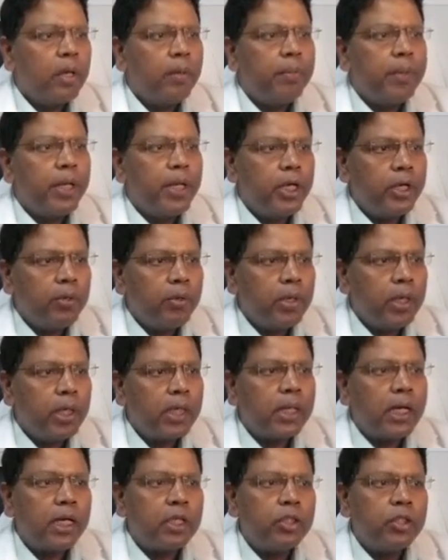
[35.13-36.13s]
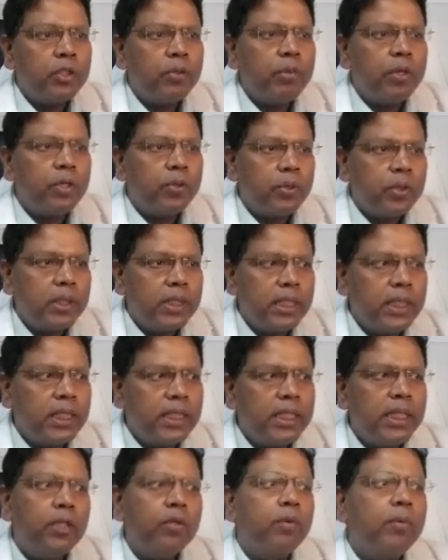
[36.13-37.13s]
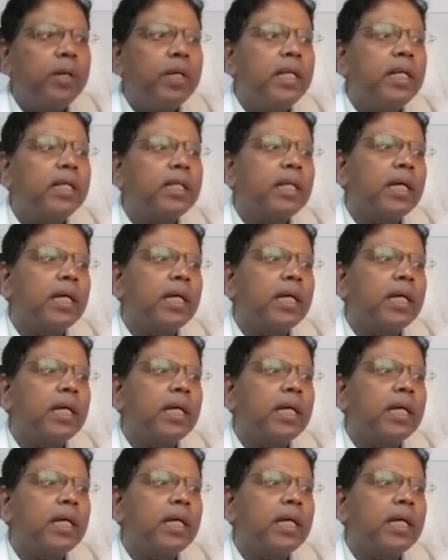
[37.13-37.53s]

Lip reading: peritoneal carcinomatosis in ovarian